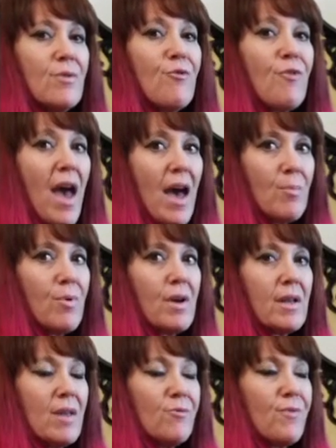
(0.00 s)

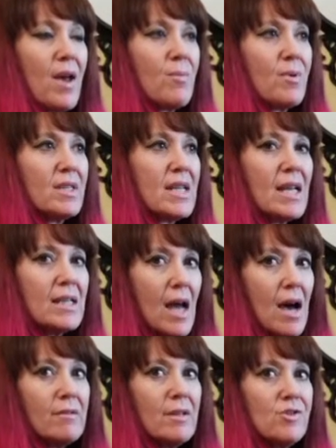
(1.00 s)
fabric and fabric
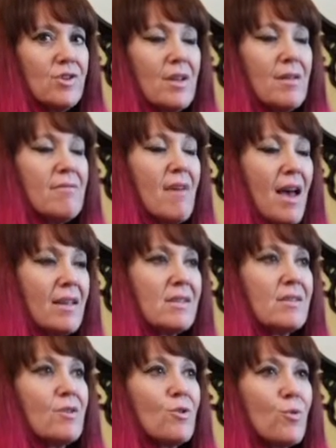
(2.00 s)
technology. That's
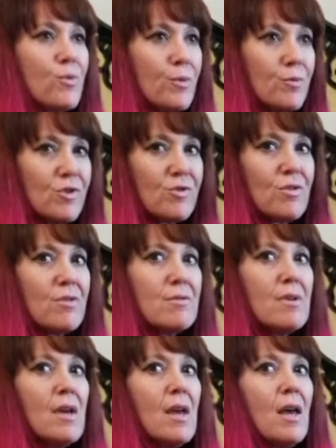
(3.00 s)
the
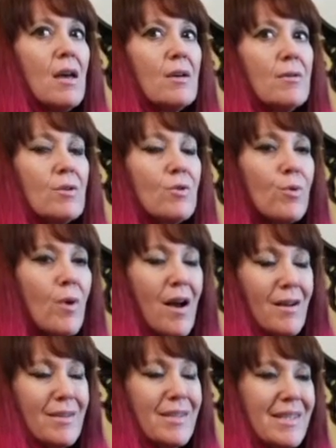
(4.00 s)
crucial
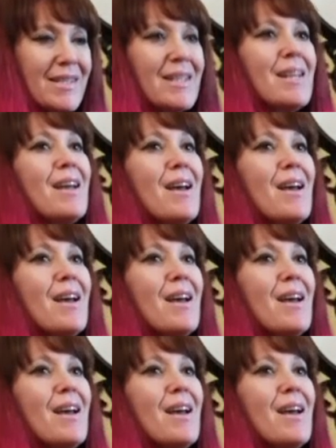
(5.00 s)
crux